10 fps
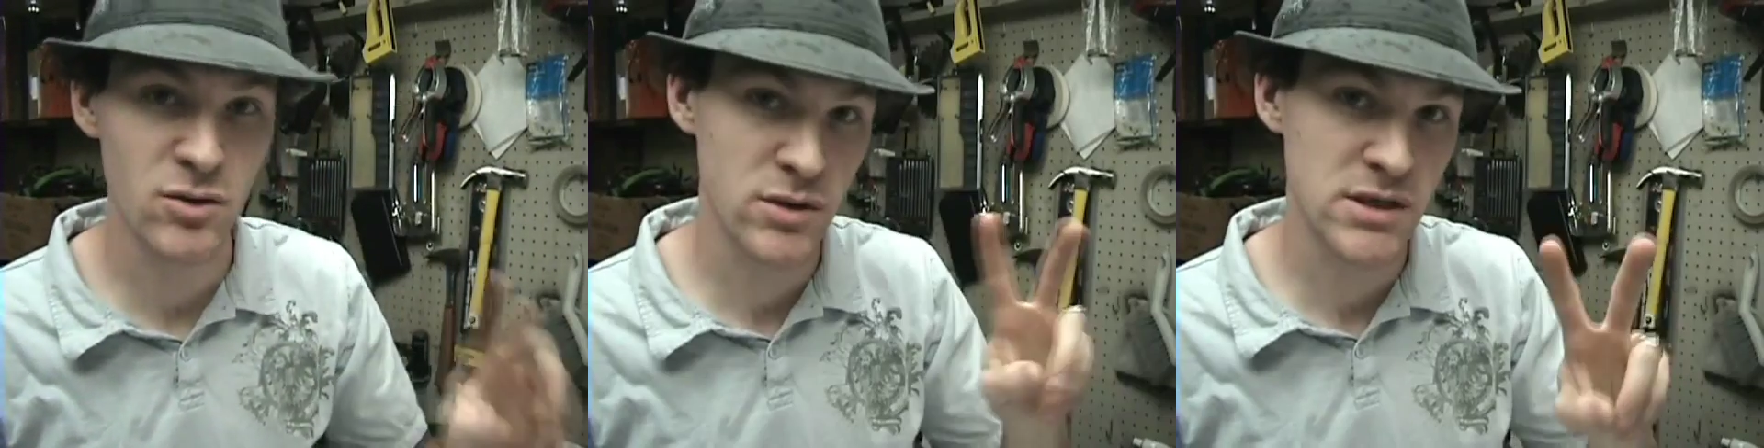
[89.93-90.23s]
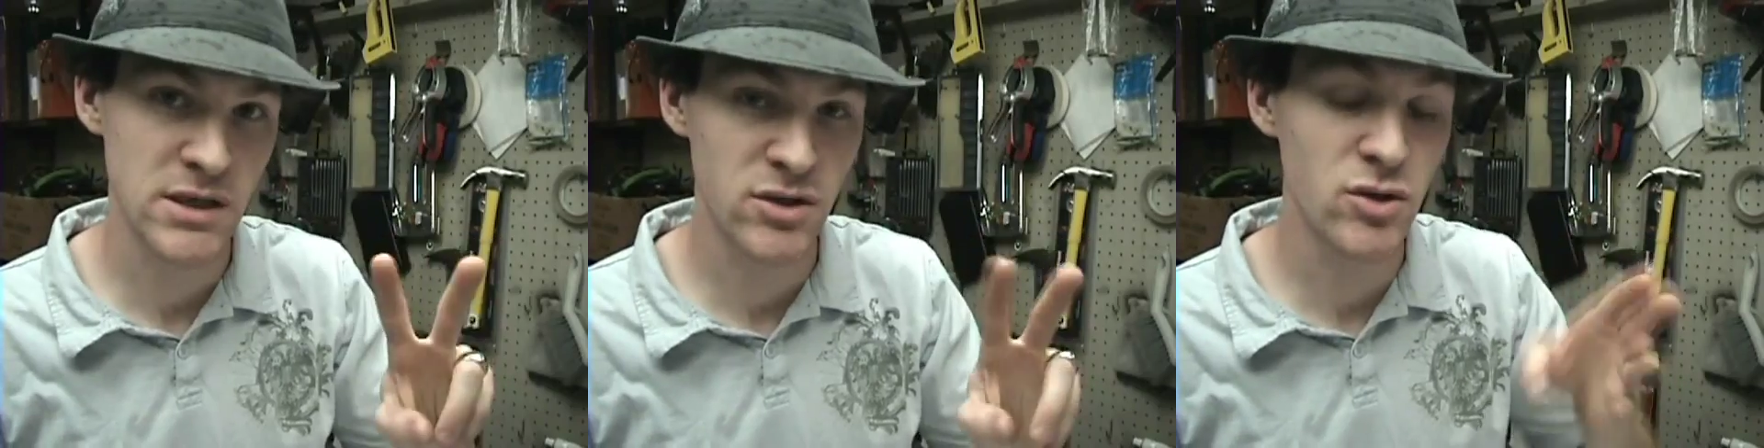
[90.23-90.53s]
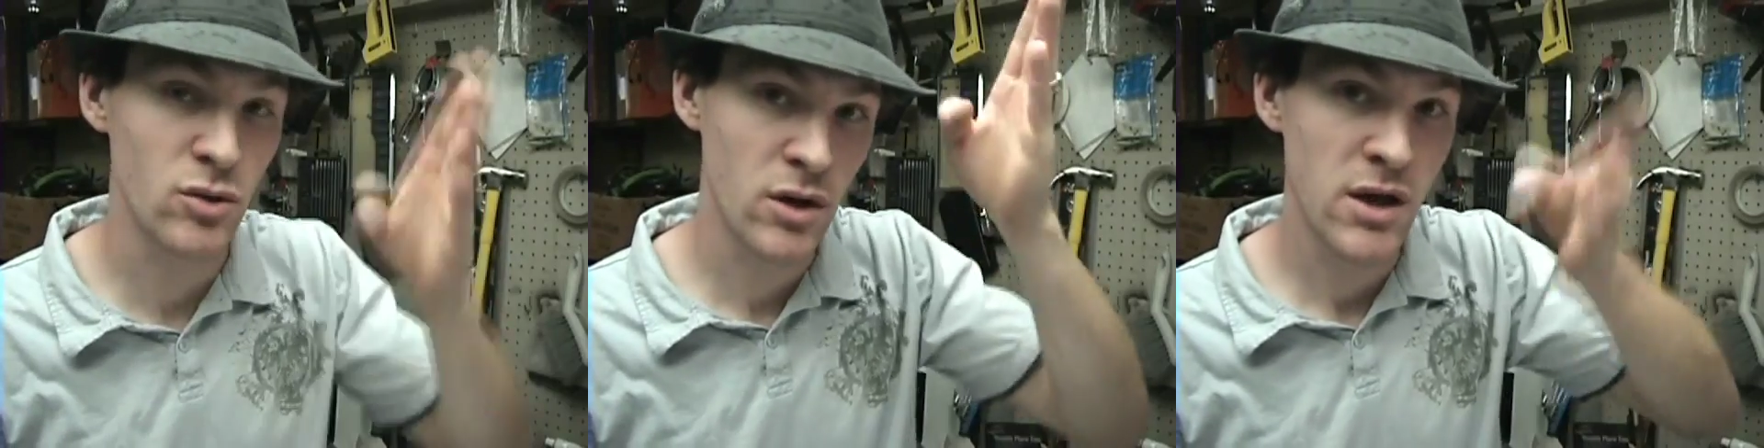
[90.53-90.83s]
you only see
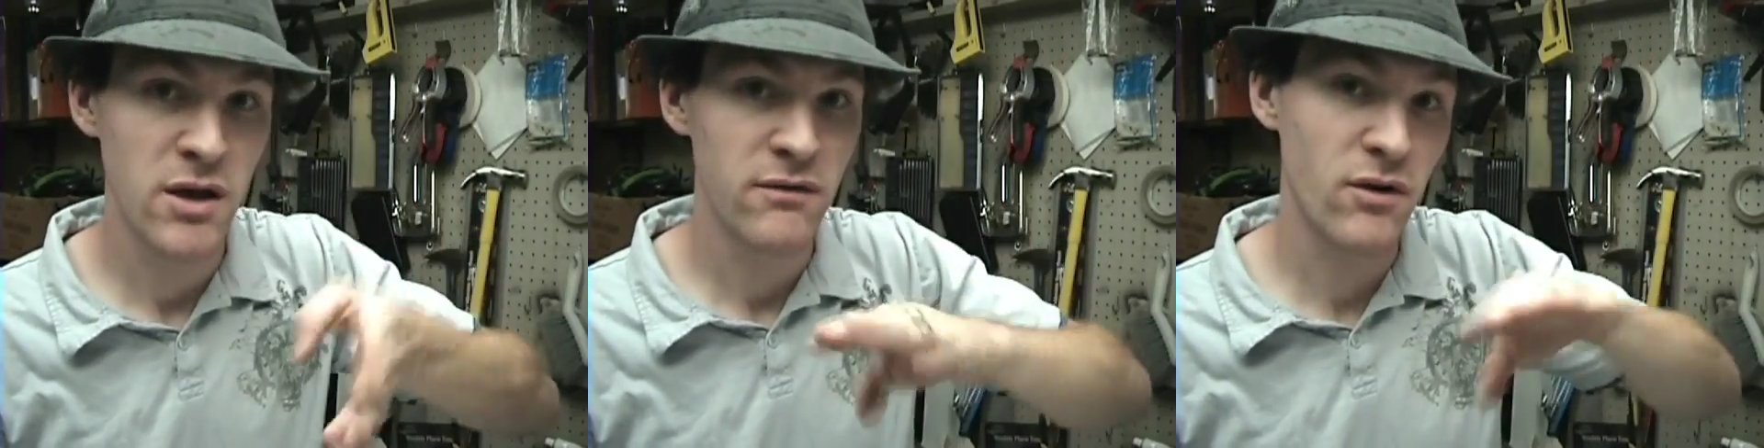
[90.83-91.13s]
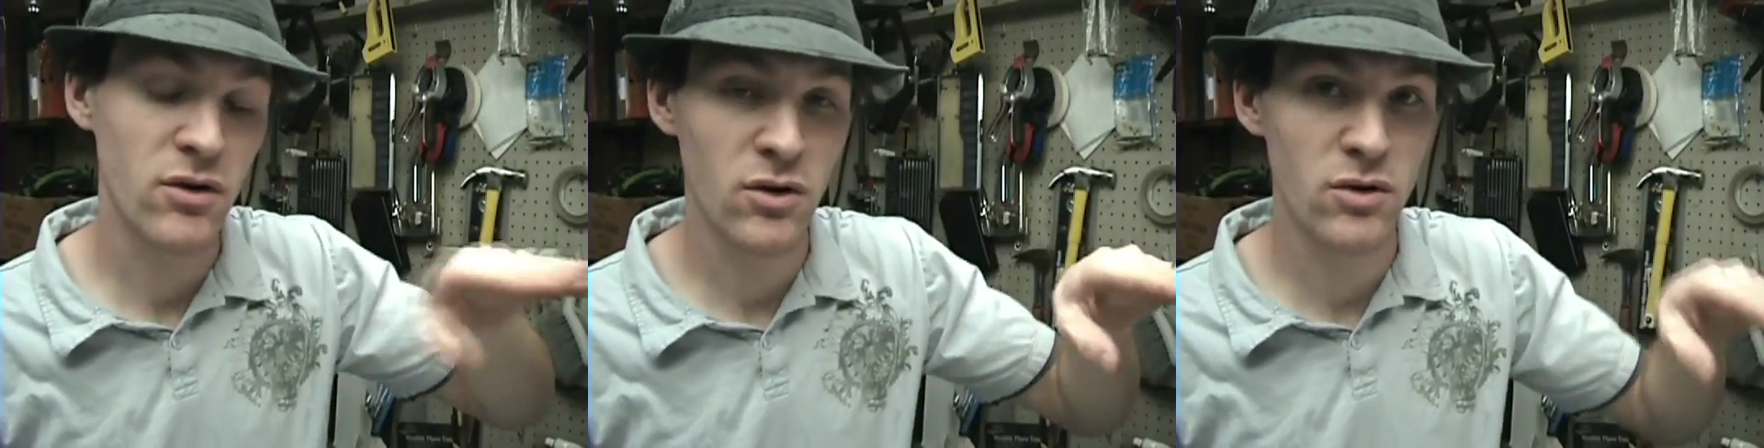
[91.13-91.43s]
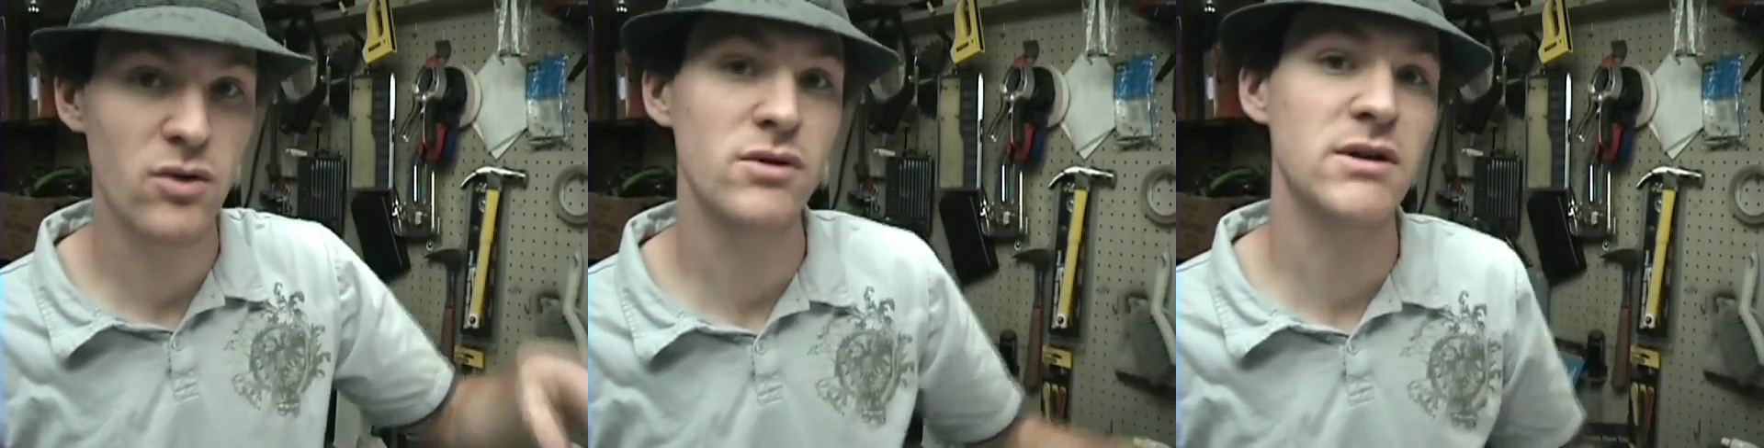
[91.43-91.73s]
two, vertical
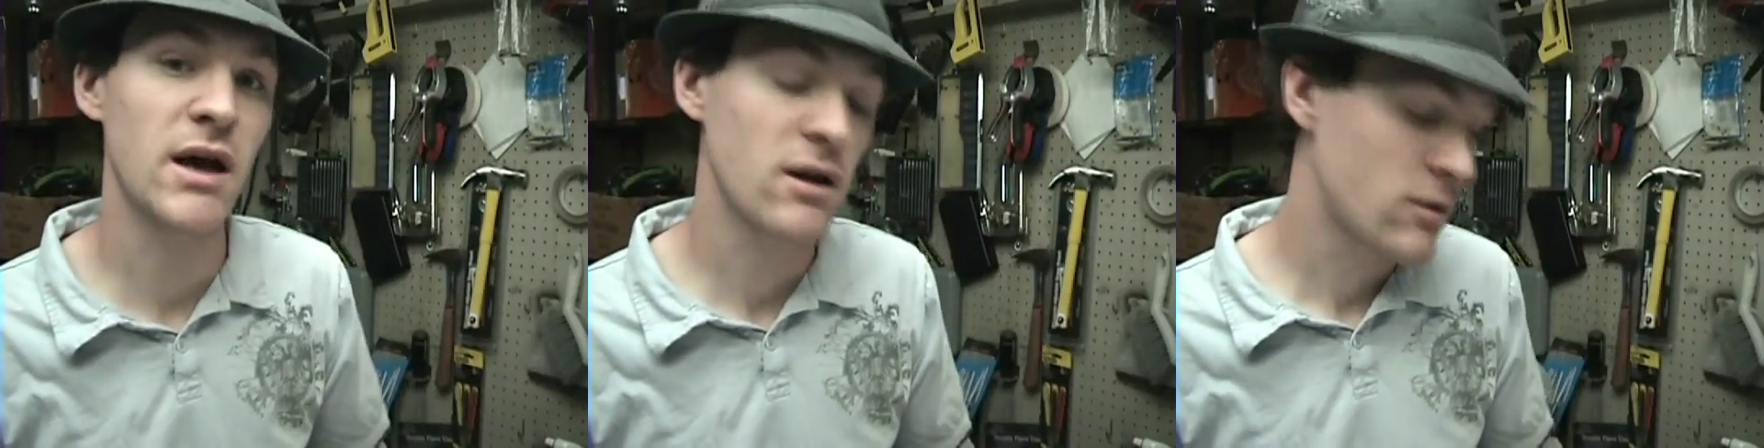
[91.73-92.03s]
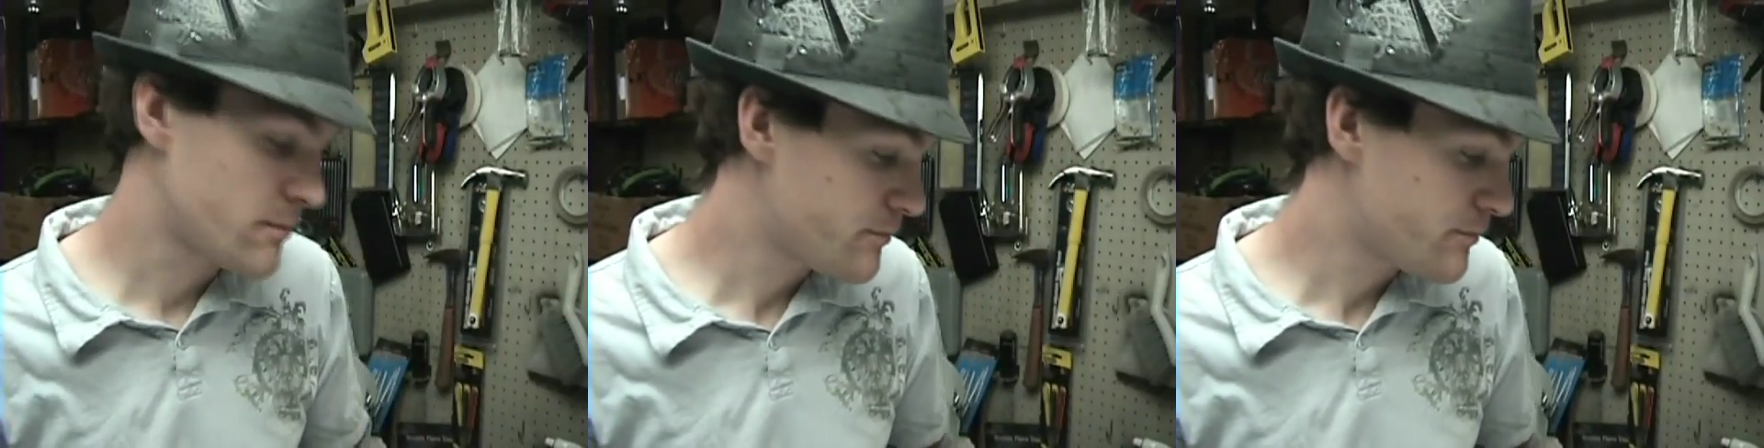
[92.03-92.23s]
and horizontal